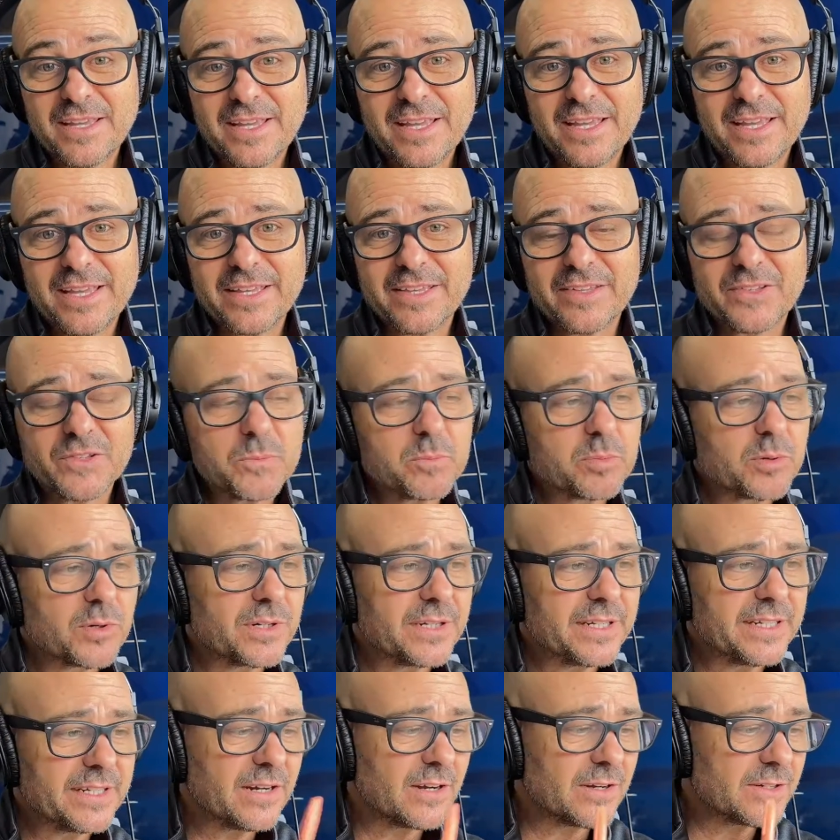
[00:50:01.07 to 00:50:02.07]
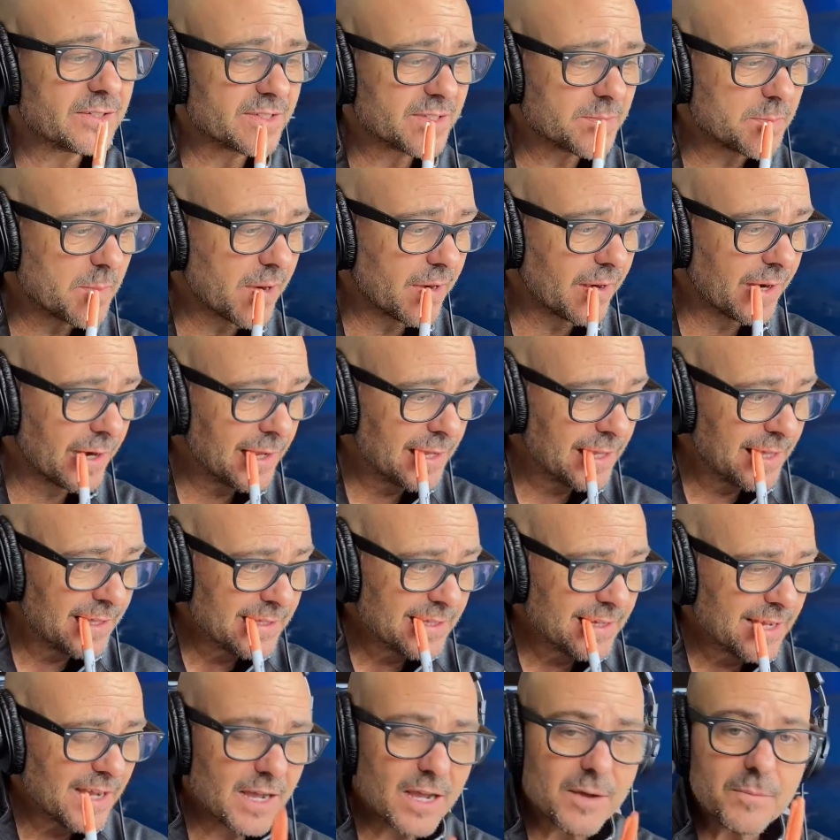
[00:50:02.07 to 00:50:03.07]
is pretty darn smart.
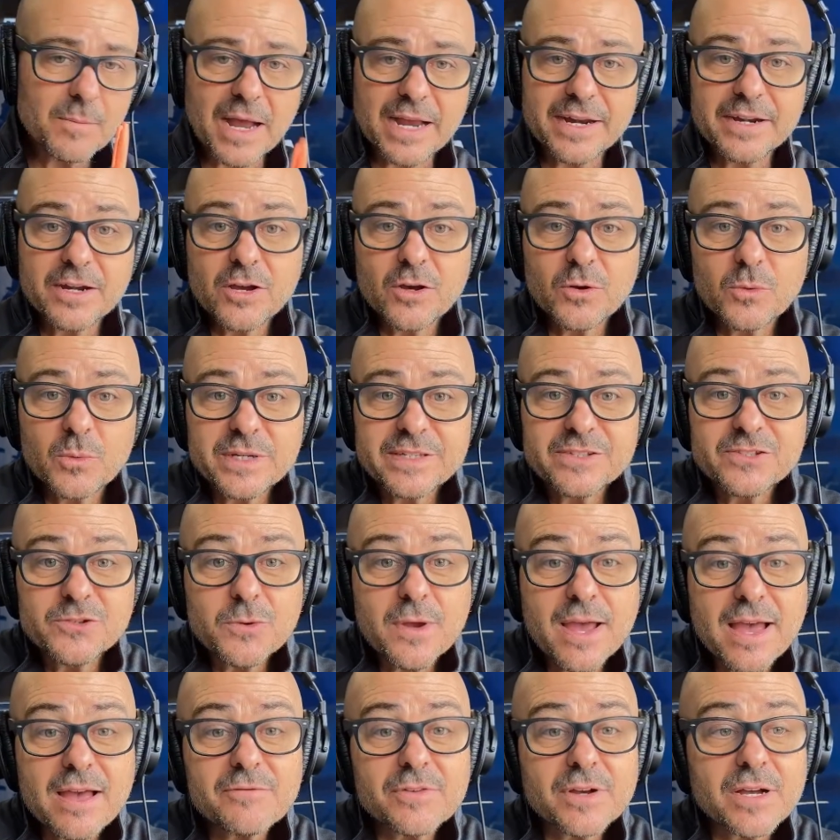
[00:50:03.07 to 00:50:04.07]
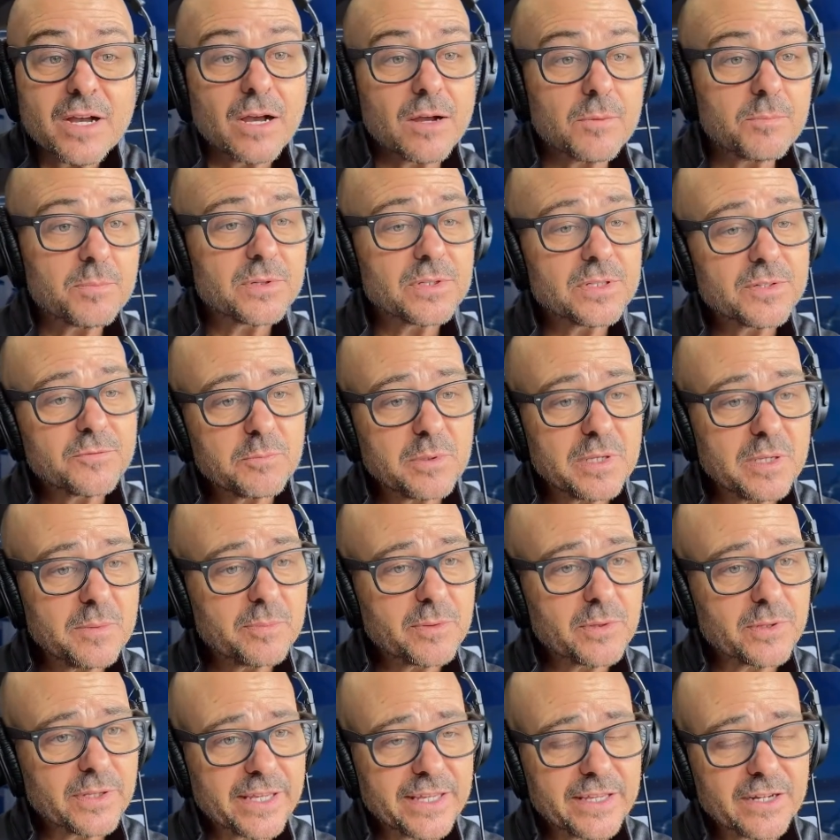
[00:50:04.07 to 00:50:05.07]
I know we do have a couple of
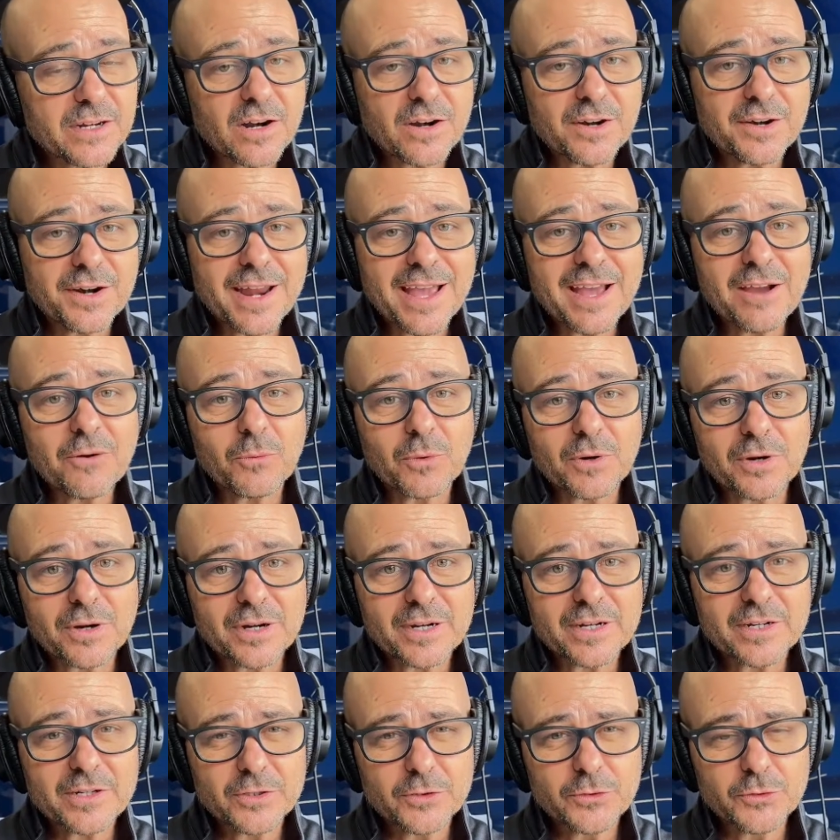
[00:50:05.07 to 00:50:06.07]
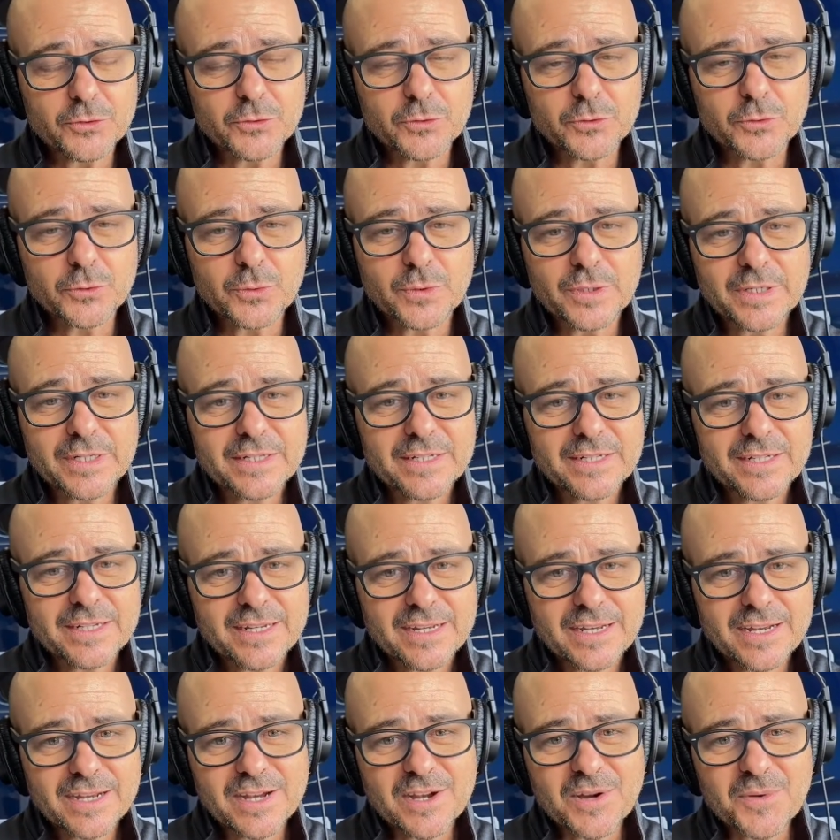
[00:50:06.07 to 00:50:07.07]
people in our network who
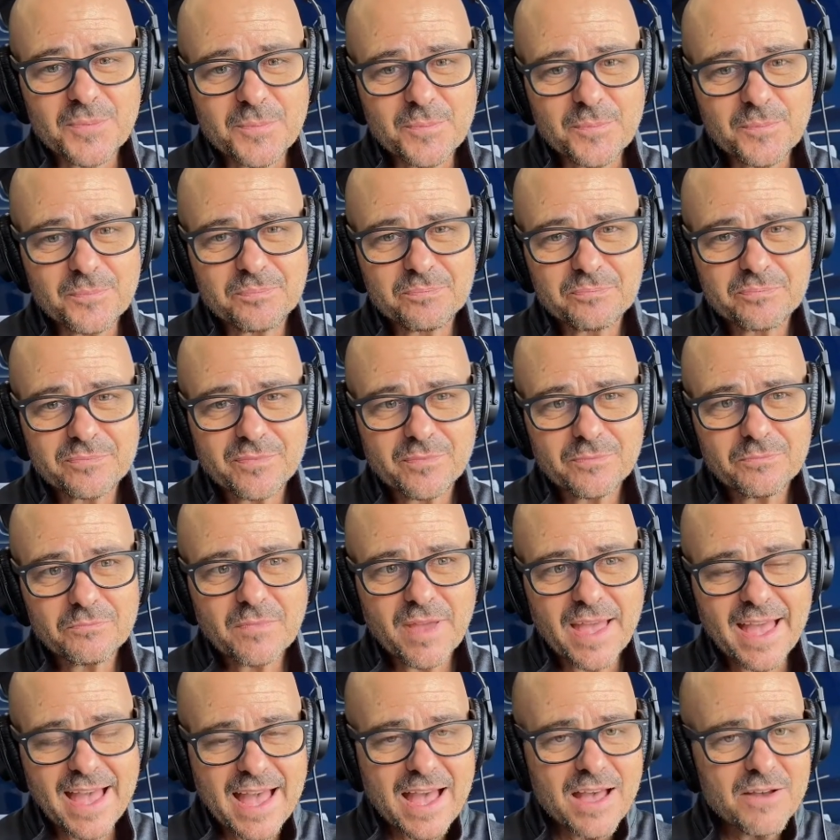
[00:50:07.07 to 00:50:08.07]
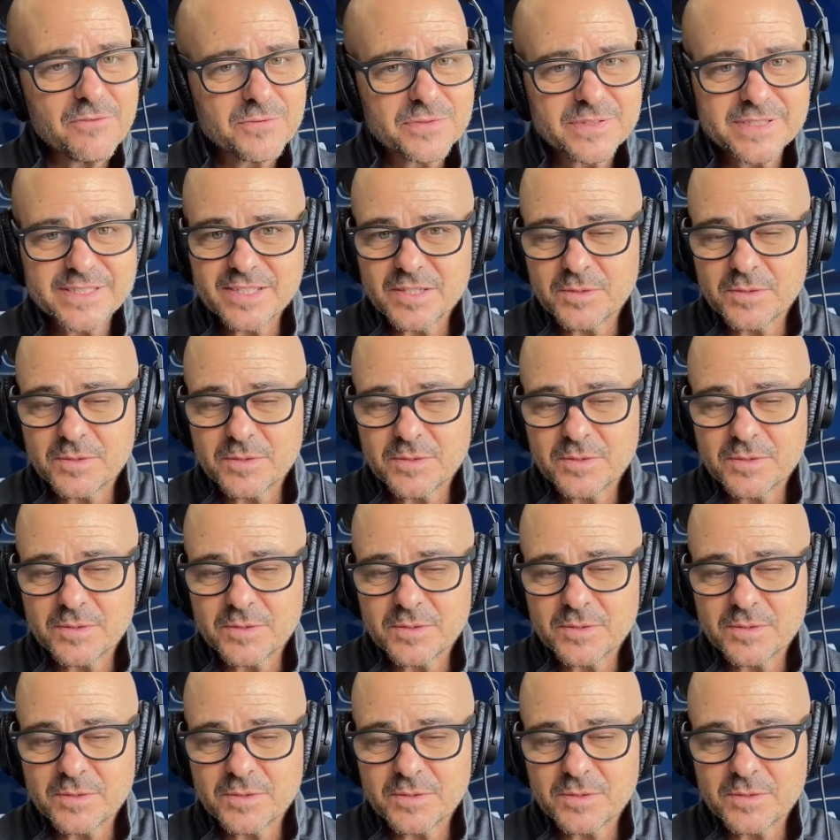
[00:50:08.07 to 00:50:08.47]
have,